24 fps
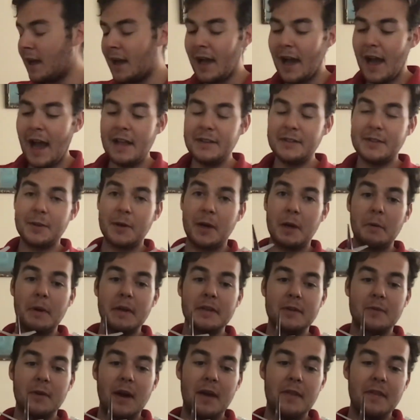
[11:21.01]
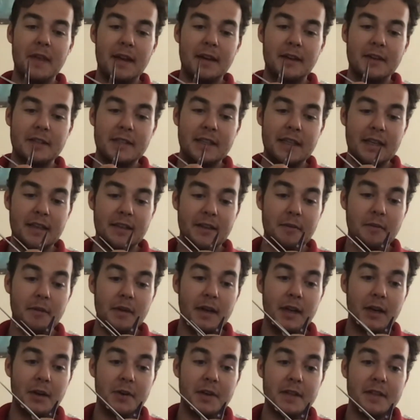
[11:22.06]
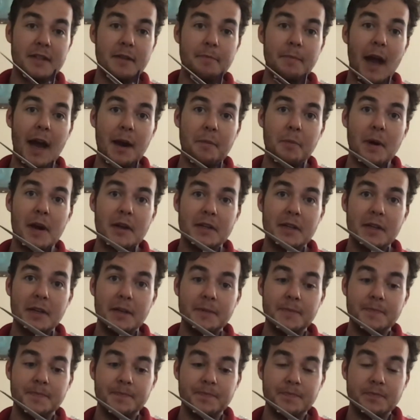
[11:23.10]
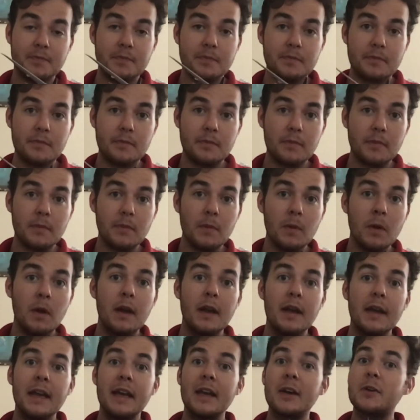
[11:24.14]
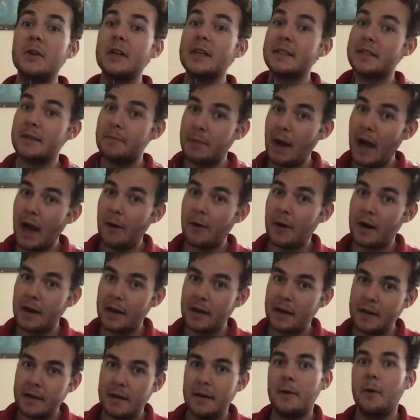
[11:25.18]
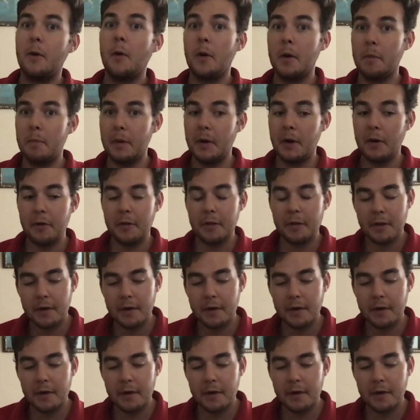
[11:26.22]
And so our ways around that are to either increase the back pressure, increase the power, or both.